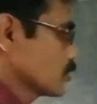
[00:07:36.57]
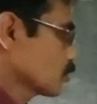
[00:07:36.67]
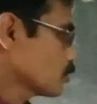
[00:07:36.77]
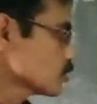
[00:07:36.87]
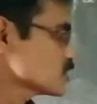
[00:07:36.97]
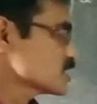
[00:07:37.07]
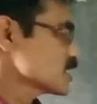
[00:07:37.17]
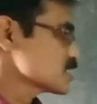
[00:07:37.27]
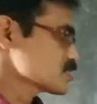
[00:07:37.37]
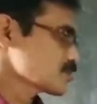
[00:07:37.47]

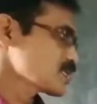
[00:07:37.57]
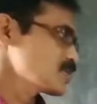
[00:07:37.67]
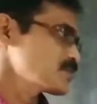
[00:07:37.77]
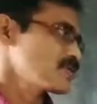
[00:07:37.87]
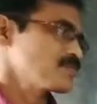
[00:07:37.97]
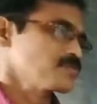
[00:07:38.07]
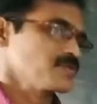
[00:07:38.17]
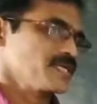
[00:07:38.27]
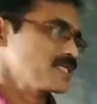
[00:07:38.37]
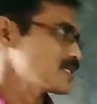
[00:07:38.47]
quotients only you have to
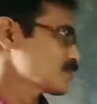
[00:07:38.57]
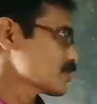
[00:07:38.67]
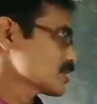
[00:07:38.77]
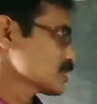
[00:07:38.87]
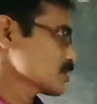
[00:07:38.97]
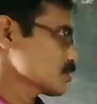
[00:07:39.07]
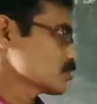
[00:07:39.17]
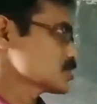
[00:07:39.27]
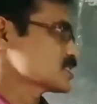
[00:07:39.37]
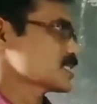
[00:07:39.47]
write here. What are the
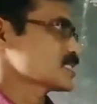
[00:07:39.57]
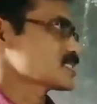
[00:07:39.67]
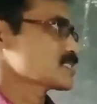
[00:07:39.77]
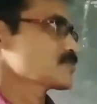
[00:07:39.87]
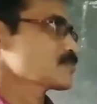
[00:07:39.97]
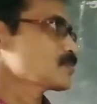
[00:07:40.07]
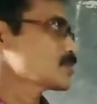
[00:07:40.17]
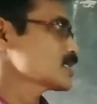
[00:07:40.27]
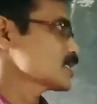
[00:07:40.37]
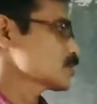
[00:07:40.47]
quotients?
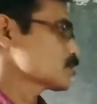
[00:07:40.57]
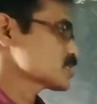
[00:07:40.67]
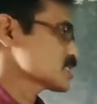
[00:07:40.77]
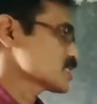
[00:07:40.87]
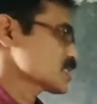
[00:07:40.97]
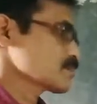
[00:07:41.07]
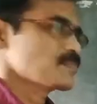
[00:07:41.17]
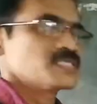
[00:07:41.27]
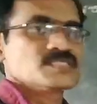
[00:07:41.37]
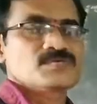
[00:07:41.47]
Only quotient
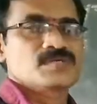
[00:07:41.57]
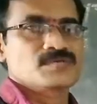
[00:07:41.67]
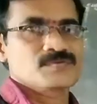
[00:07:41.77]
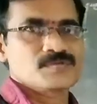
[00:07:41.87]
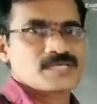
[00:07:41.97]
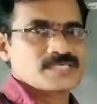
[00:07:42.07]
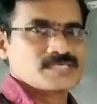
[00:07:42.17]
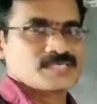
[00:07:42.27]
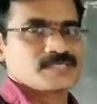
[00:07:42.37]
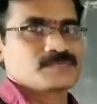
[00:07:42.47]
numbers you have to write
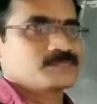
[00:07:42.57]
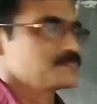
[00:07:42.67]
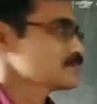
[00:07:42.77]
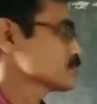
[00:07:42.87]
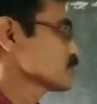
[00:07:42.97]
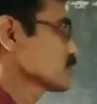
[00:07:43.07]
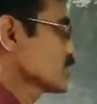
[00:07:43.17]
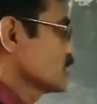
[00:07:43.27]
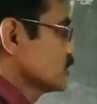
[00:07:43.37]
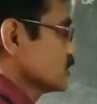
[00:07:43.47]
here.
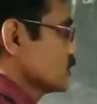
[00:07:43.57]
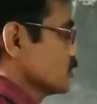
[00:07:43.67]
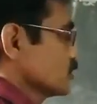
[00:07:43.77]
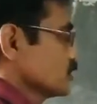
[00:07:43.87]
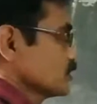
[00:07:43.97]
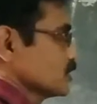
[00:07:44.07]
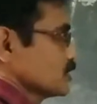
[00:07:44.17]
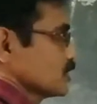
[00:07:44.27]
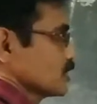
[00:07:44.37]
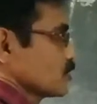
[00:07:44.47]
So
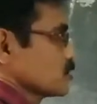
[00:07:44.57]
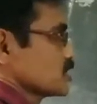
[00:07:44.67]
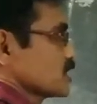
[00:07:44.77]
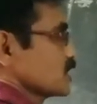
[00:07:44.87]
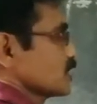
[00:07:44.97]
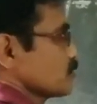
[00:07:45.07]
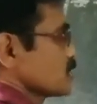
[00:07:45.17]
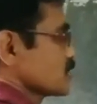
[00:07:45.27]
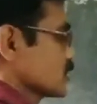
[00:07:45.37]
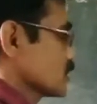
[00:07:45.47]
the quotient
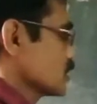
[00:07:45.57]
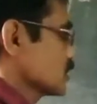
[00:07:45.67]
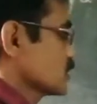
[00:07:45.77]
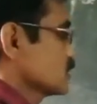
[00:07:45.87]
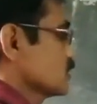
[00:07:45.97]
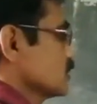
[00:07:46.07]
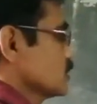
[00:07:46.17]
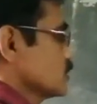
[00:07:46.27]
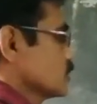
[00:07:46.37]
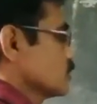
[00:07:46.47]
numbers are
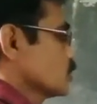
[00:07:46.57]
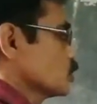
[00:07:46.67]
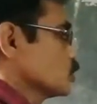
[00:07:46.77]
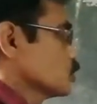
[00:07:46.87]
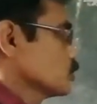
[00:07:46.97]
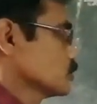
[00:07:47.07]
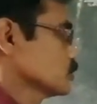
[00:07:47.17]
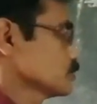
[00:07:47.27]
2